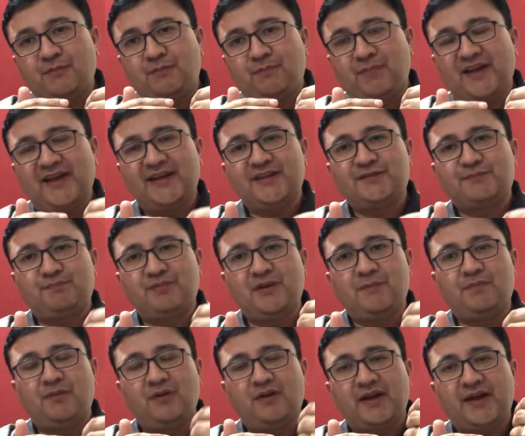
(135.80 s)
place
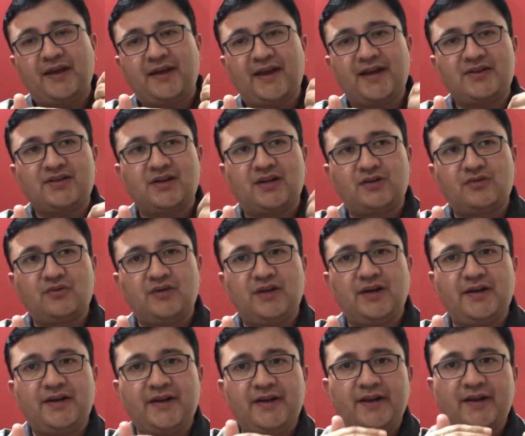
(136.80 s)
people like HR to
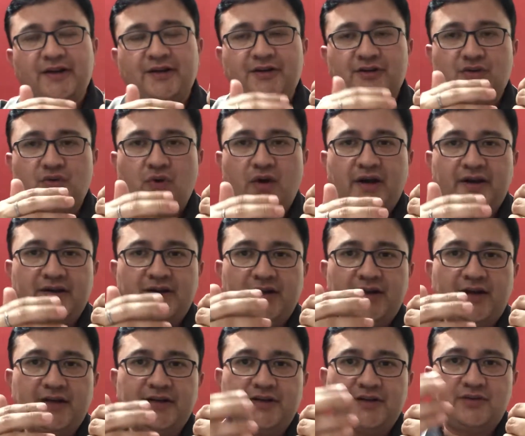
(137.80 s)
L&D, L&D to
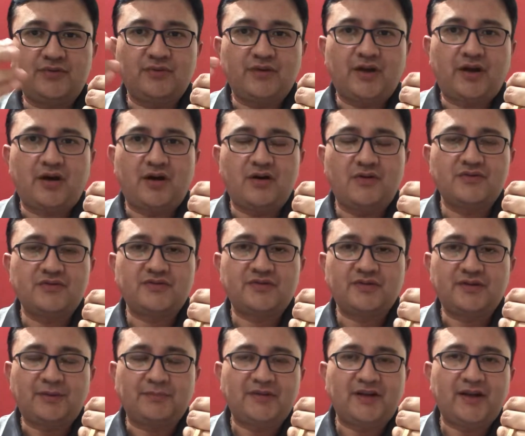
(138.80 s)
IT to accounts,
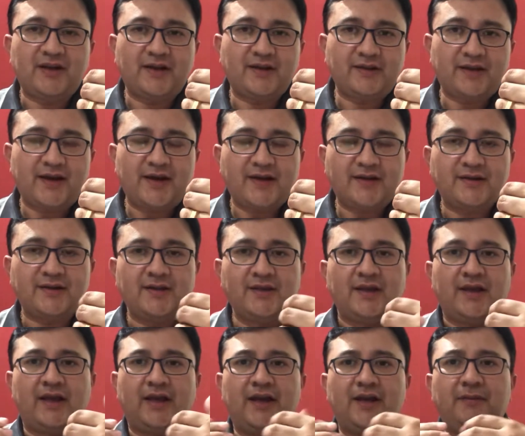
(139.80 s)
something like that,
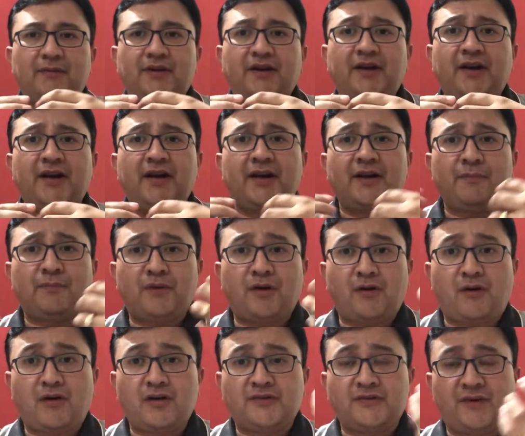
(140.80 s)
and create a
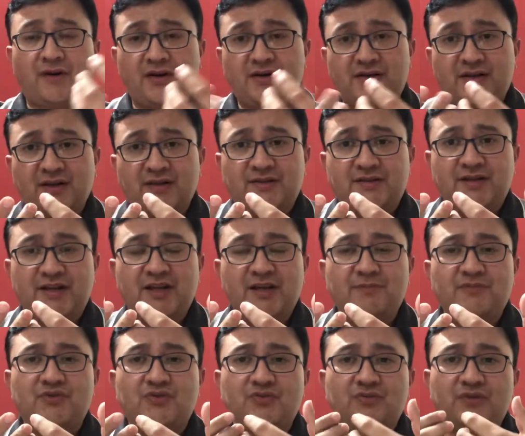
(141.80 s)
cross-functional
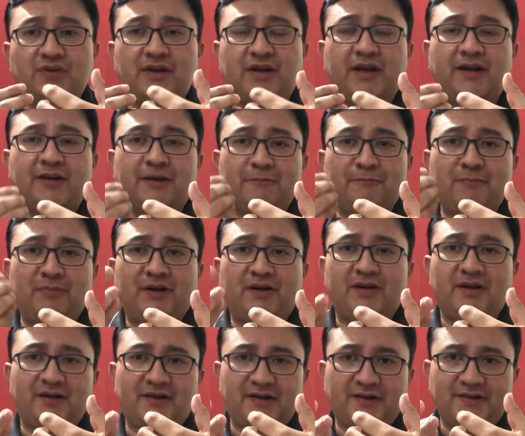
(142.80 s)
team to get a
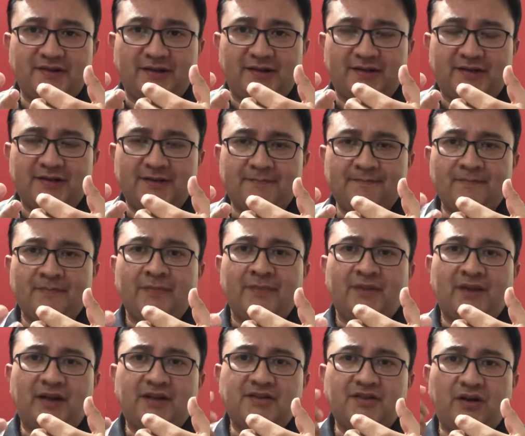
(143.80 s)
better result.
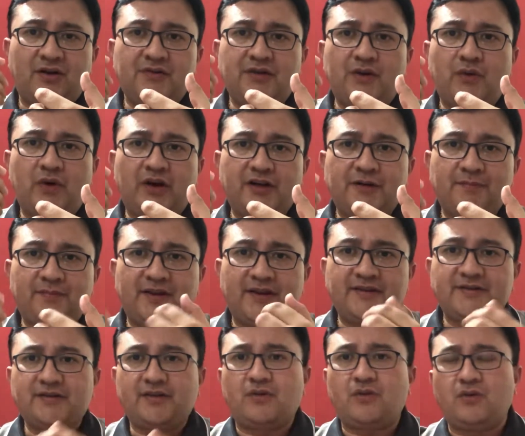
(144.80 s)
That's how divide
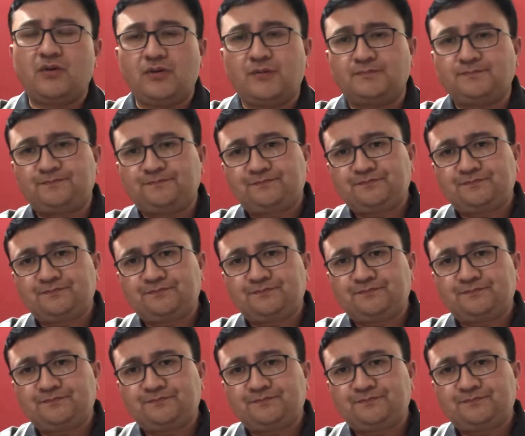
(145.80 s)
plays a role.